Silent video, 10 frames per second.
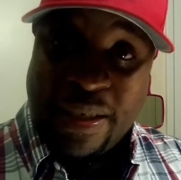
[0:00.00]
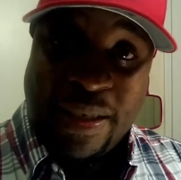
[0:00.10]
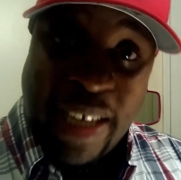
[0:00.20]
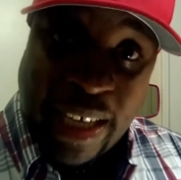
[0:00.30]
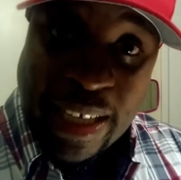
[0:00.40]
to
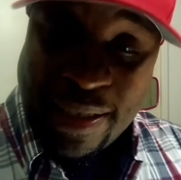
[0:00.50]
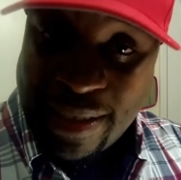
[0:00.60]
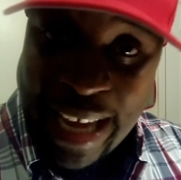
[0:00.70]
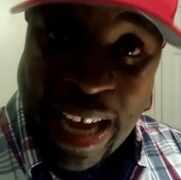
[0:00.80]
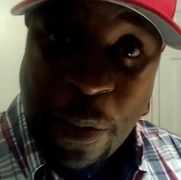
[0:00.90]
stick and
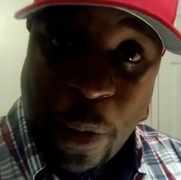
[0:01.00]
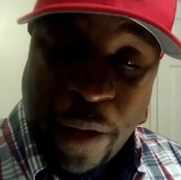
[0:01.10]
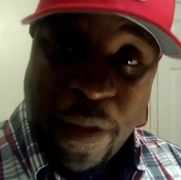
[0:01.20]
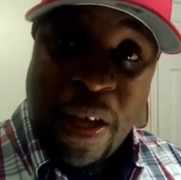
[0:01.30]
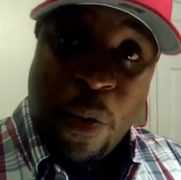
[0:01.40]
stand
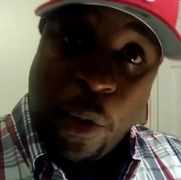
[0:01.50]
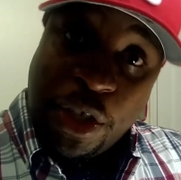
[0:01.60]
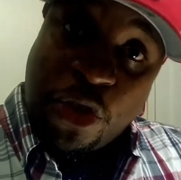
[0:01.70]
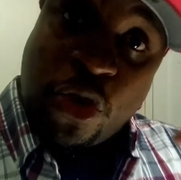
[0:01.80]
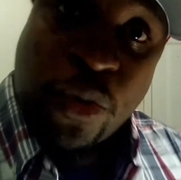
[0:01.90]
with
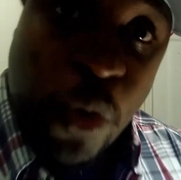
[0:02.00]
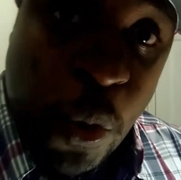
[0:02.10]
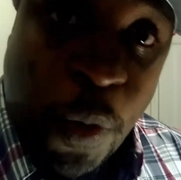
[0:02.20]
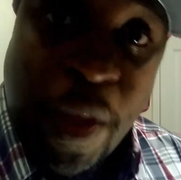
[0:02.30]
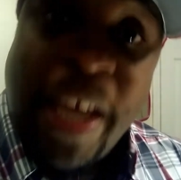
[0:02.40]
what is
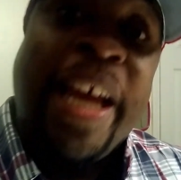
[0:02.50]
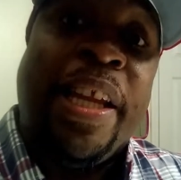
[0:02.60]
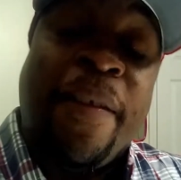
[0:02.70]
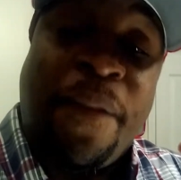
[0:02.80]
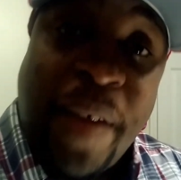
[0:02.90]
truth
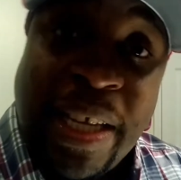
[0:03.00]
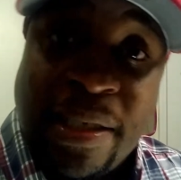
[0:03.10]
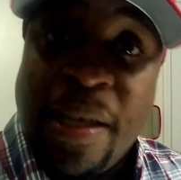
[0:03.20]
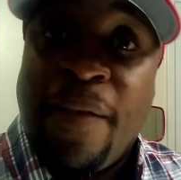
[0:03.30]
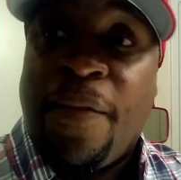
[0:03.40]
in the
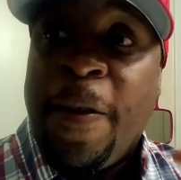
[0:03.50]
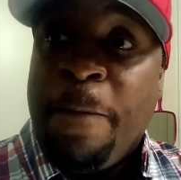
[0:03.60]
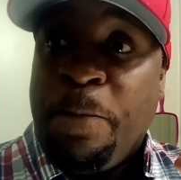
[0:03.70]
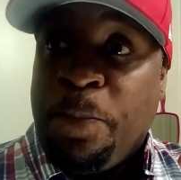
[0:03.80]
face of